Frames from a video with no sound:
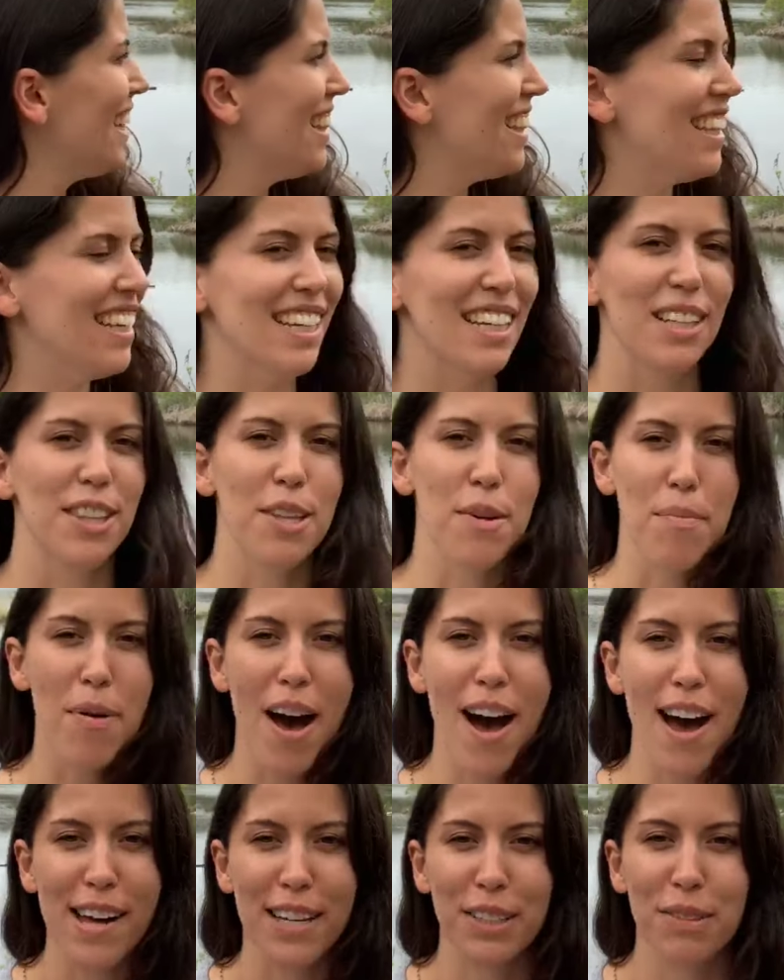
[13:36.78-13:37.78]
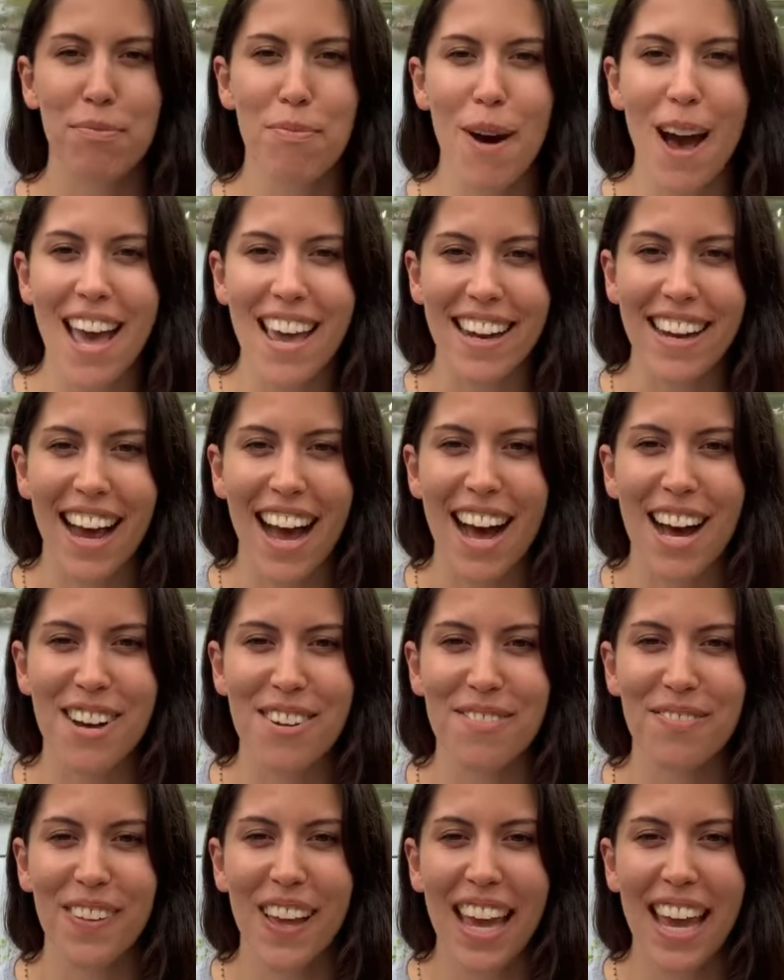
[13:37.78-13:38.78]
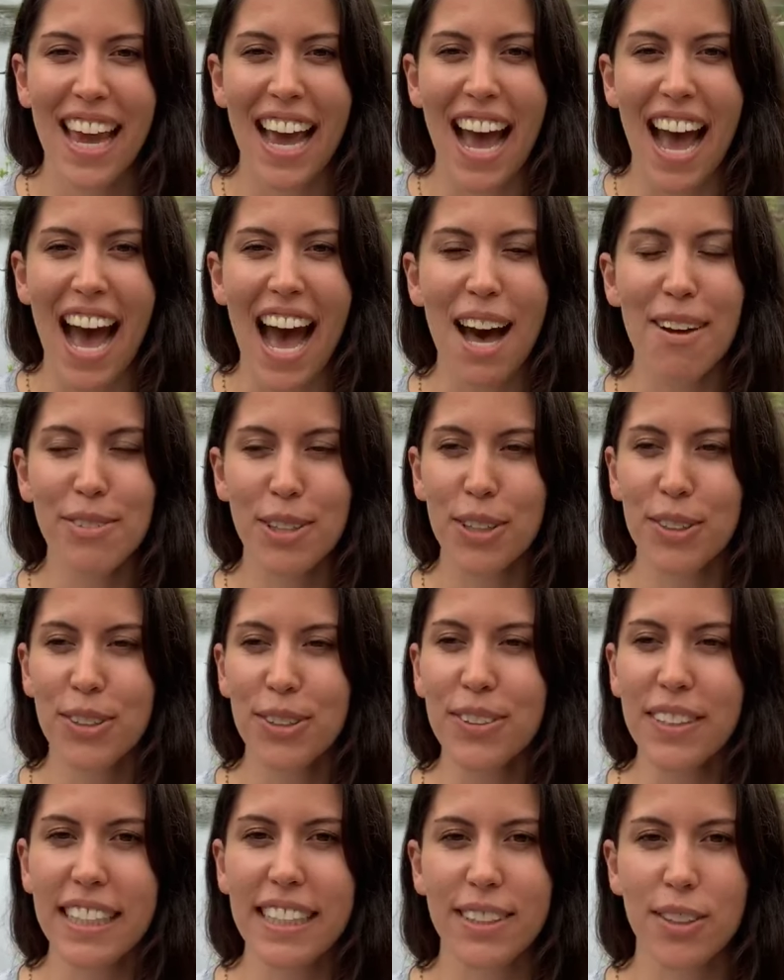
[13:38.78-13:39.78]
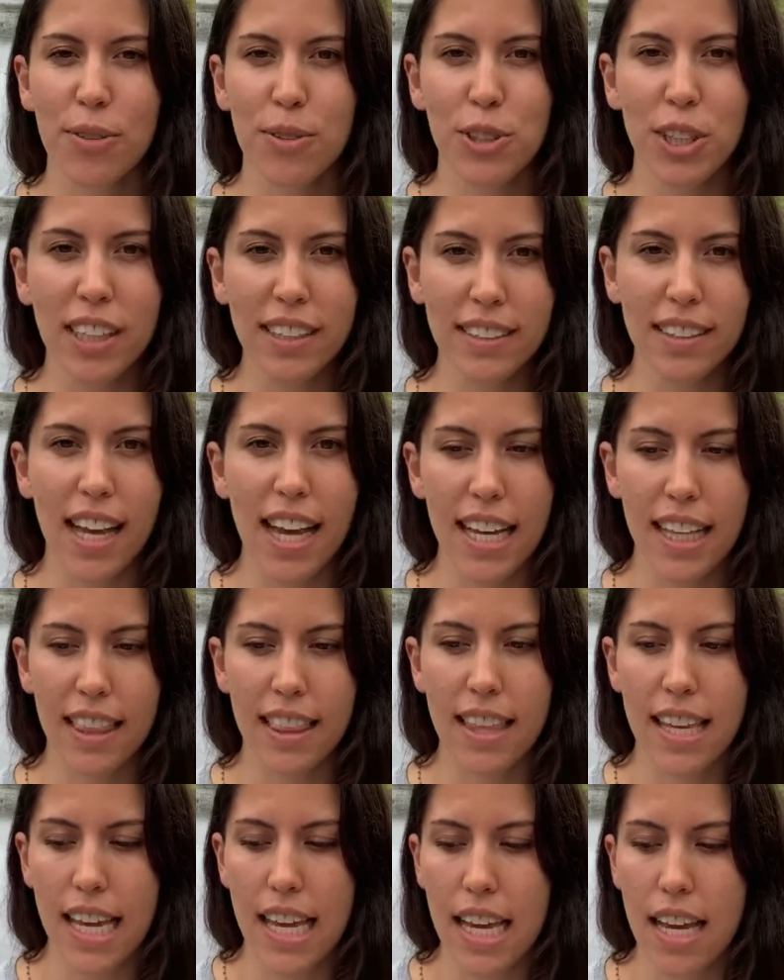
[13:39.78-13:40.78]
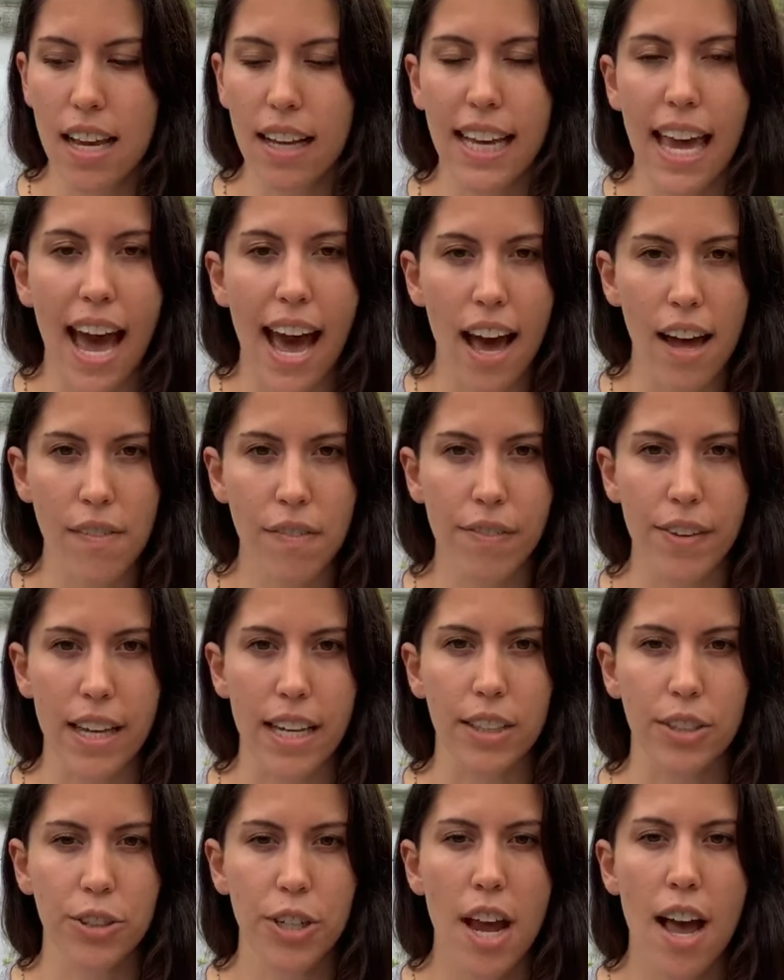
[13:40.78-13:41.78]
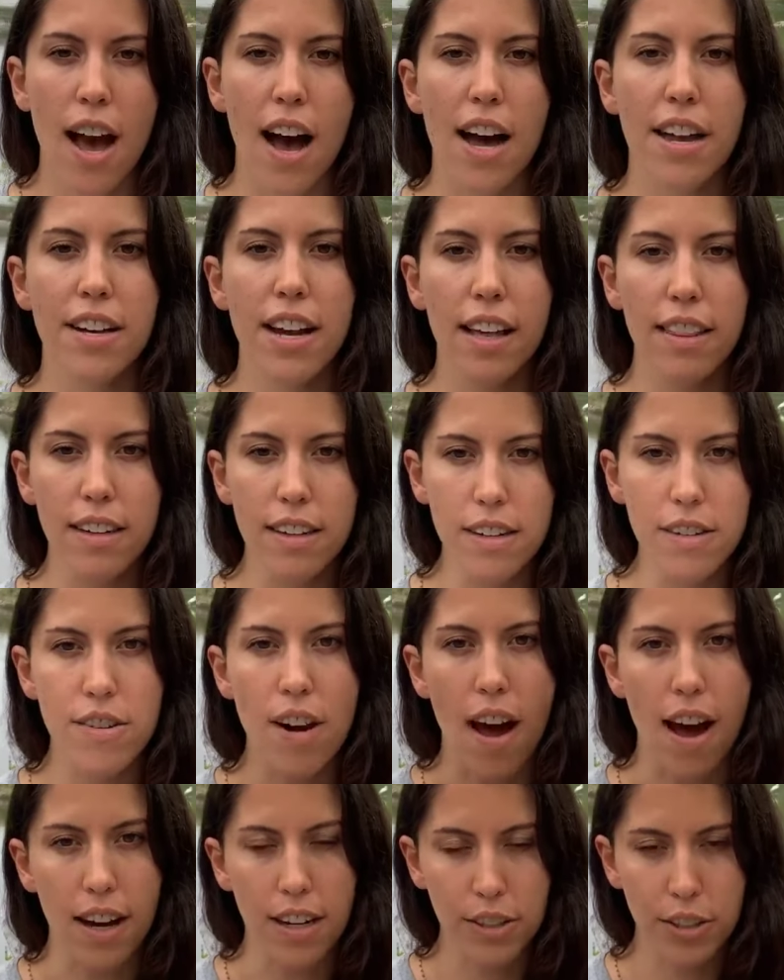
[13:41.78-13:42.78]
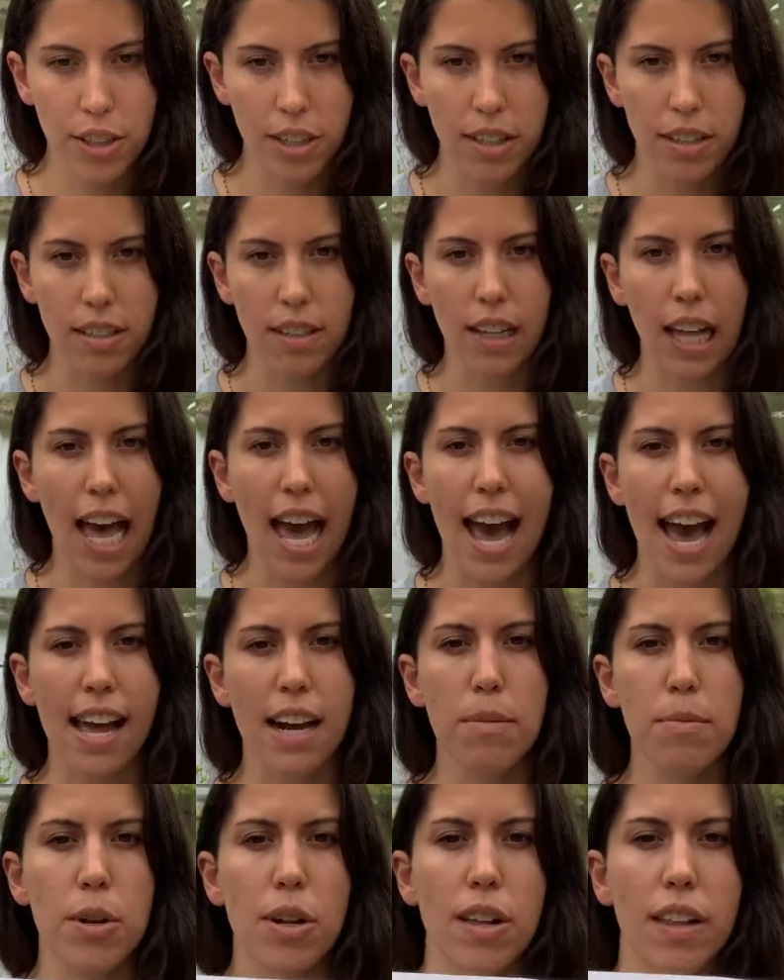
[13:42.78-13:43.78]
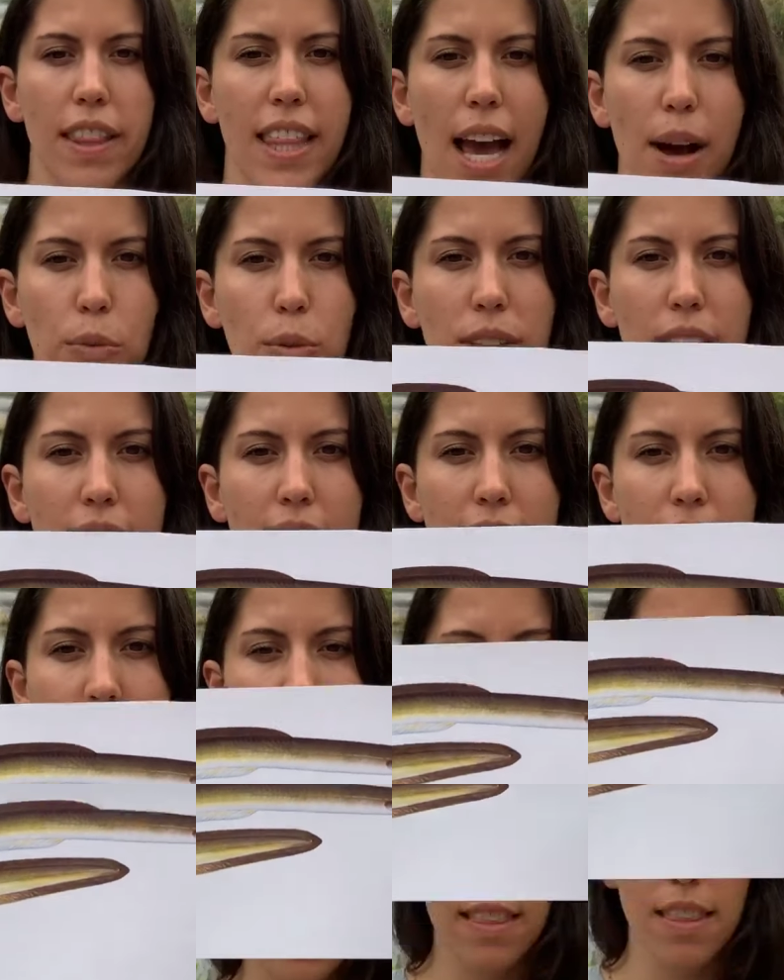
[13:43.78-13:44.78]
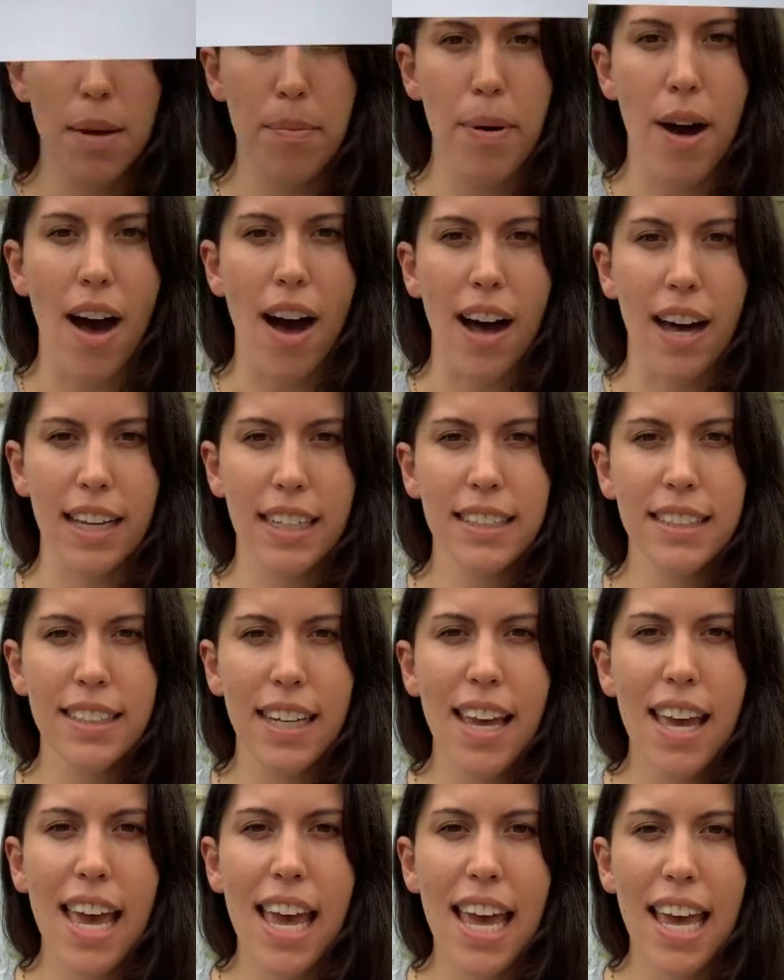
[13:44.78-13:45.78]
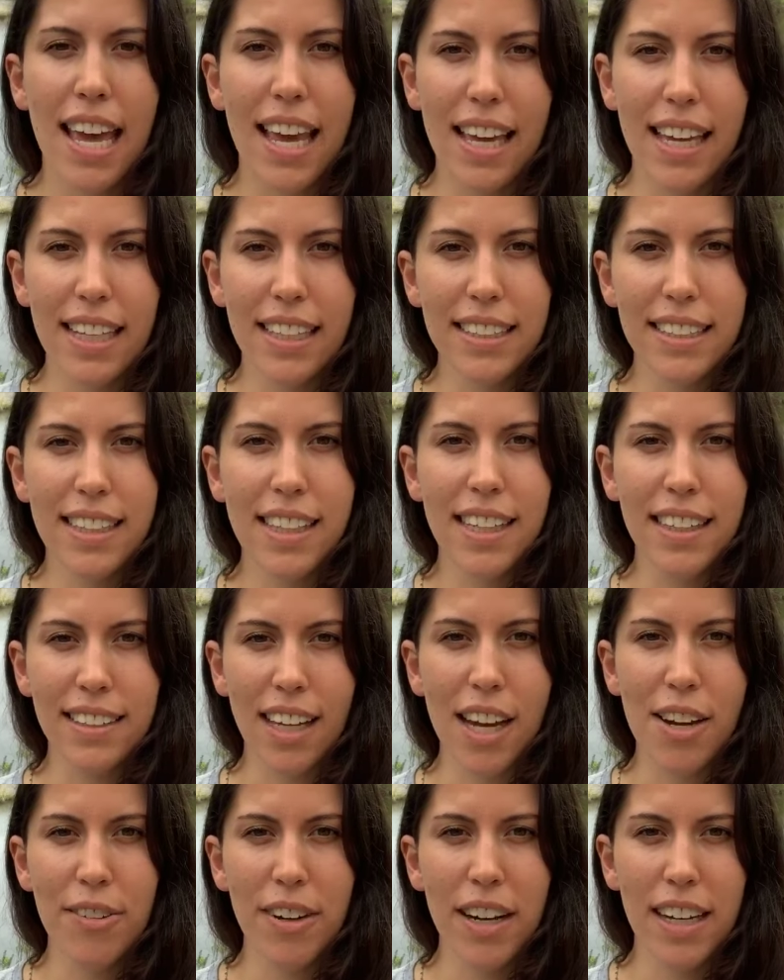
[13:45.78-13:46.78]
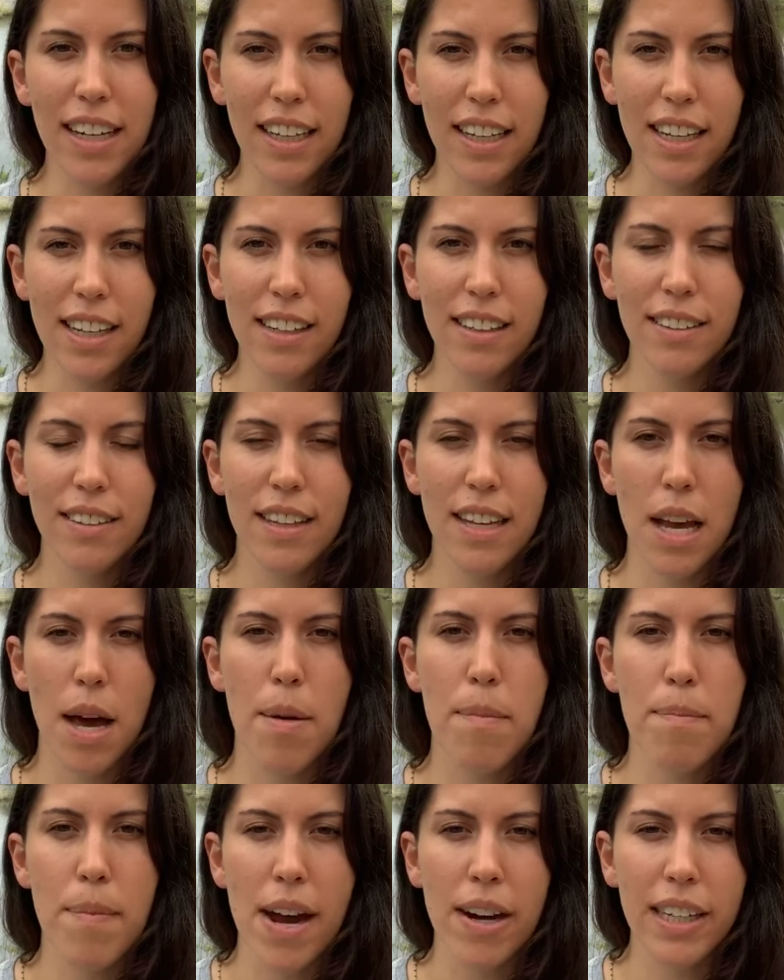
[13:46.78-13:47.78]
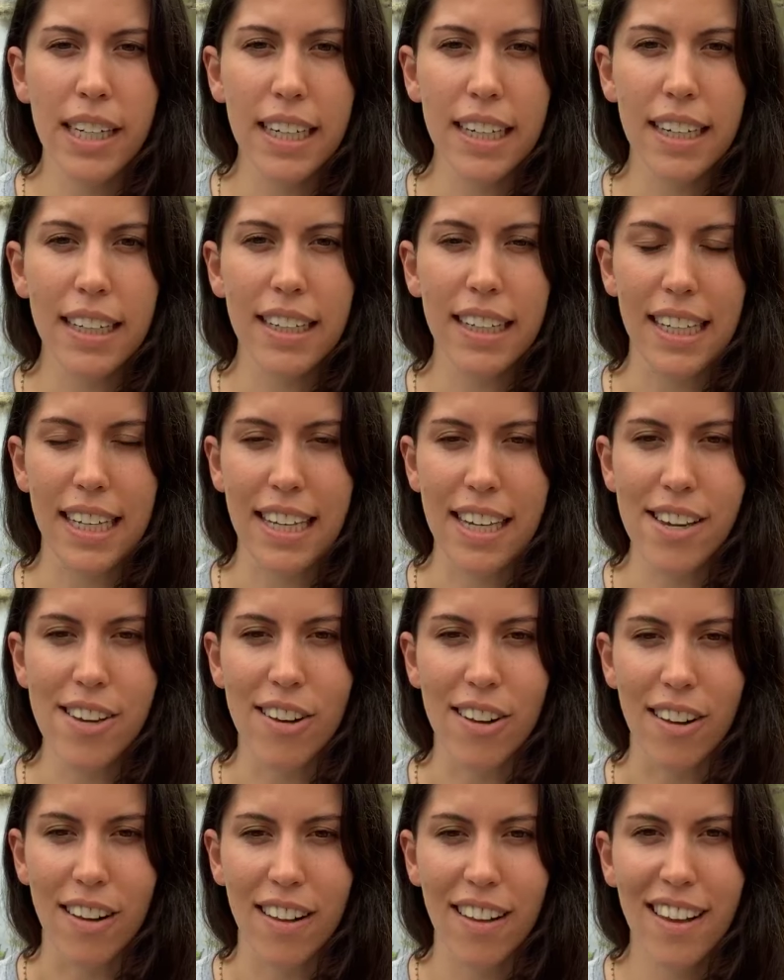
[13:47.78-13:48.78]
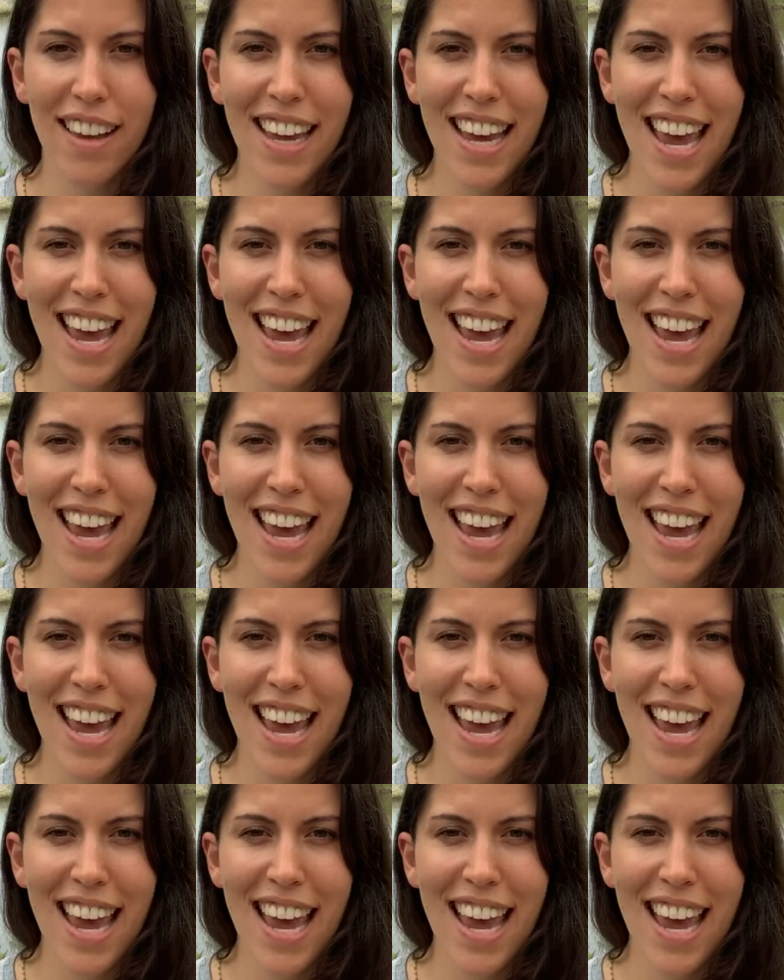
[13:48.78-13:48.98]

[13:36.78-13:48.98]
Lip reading: the pond, but absolutely. So just like the catfish, another nocturnal animal that will live in the pond is this guy right here, the American eel.